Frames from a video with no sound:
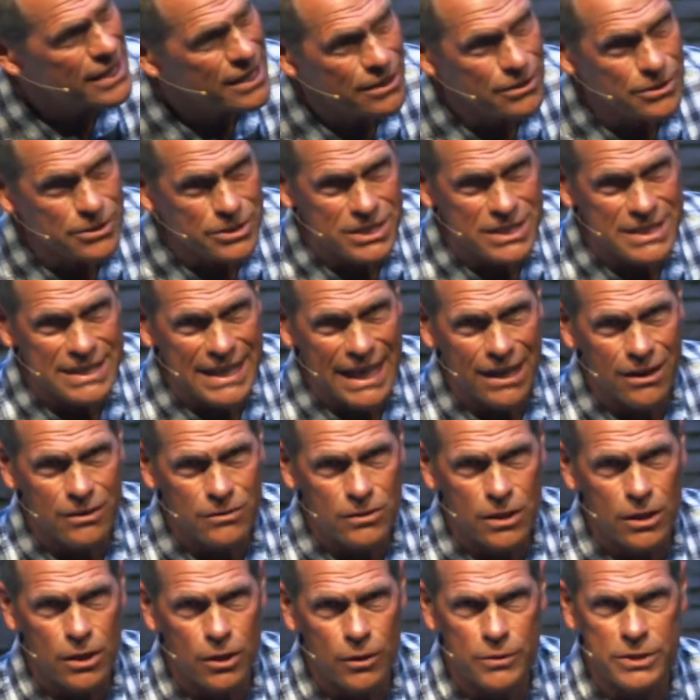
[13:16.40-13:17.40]
ears
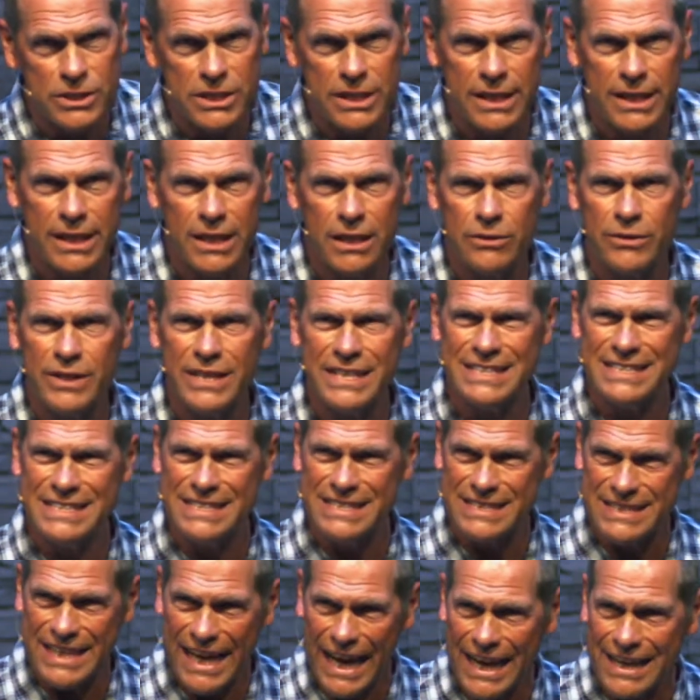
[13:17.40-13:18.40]
down low to hear
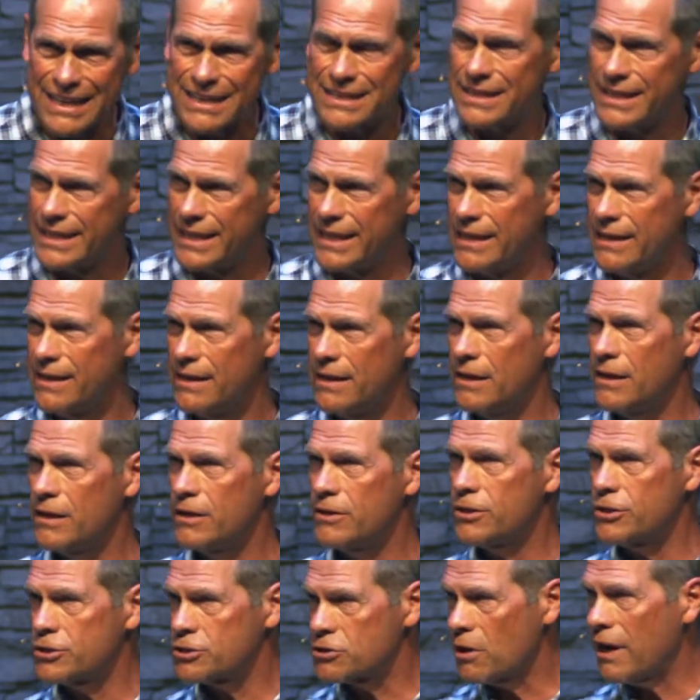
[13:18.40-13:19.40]
exactly
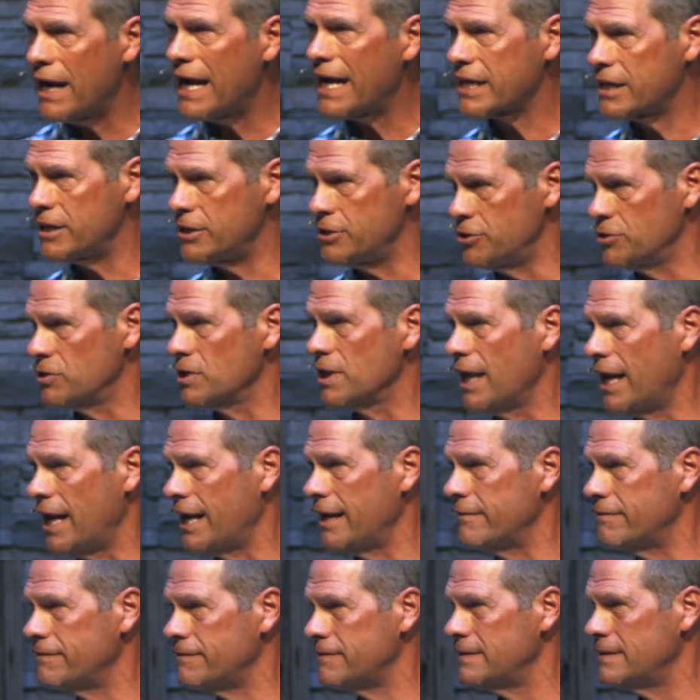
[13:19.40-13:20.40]
the track in your
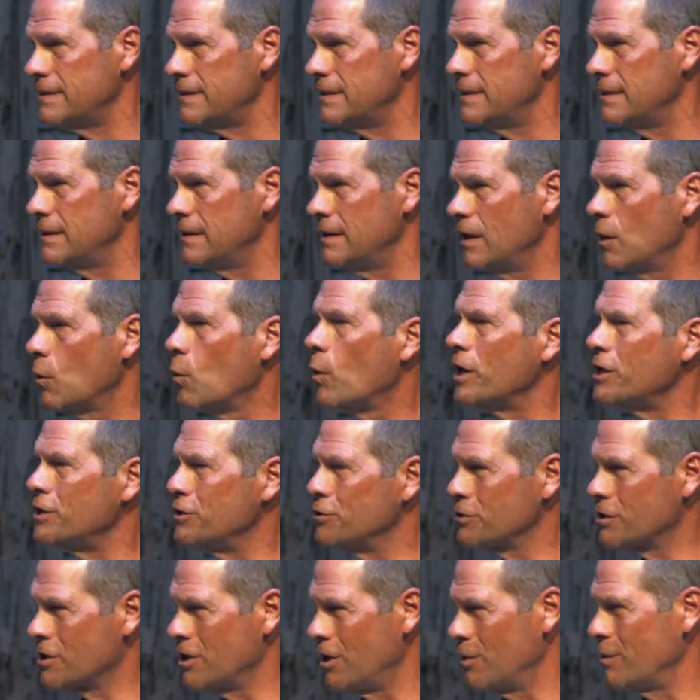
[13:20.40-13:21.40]
life, what
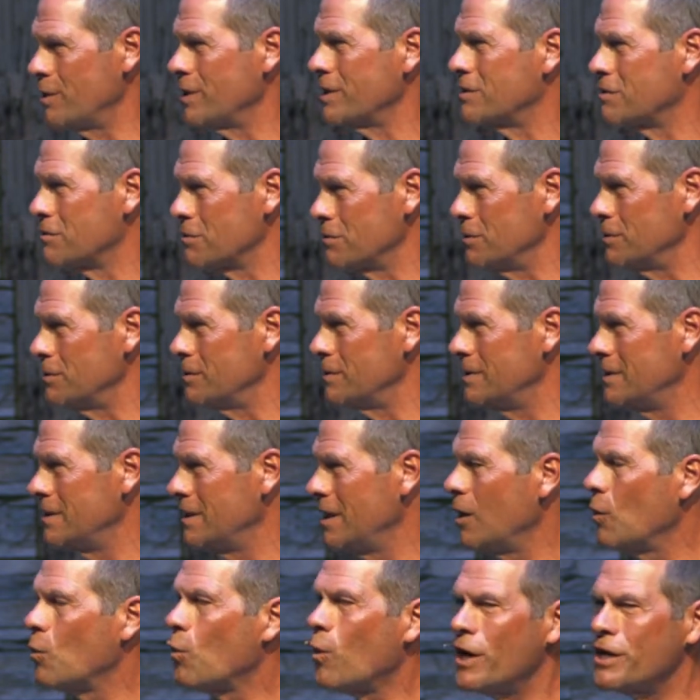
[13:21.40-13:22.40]
you're going through,
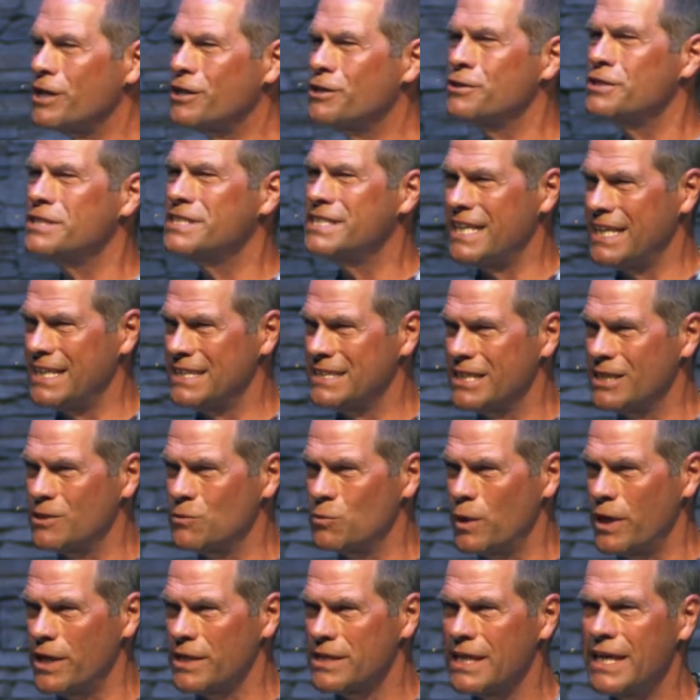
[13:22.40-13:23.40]
what you're
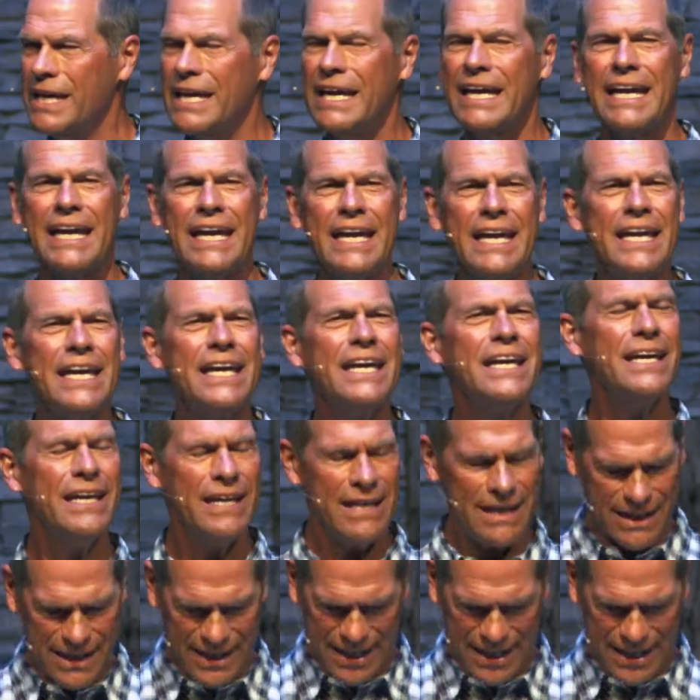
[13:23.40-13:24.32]
dealing with. He